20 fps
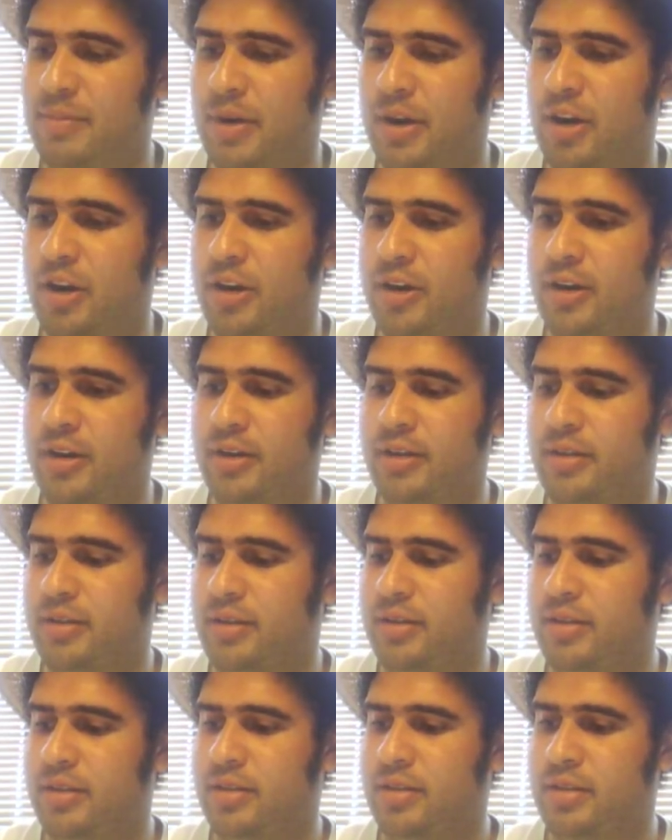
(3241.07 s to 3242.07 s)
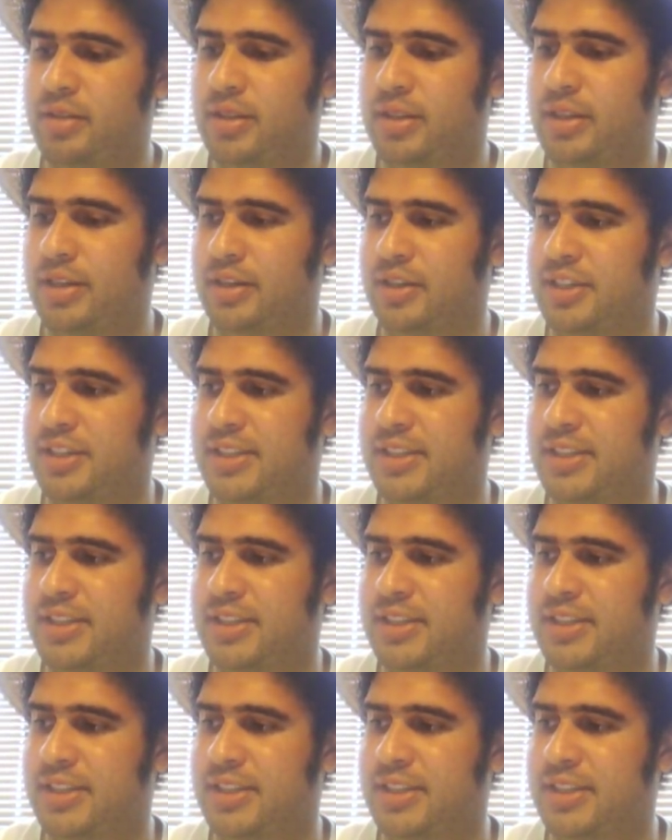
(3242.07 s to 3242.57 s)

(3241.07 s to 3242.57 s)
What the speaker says: them are hurt. They're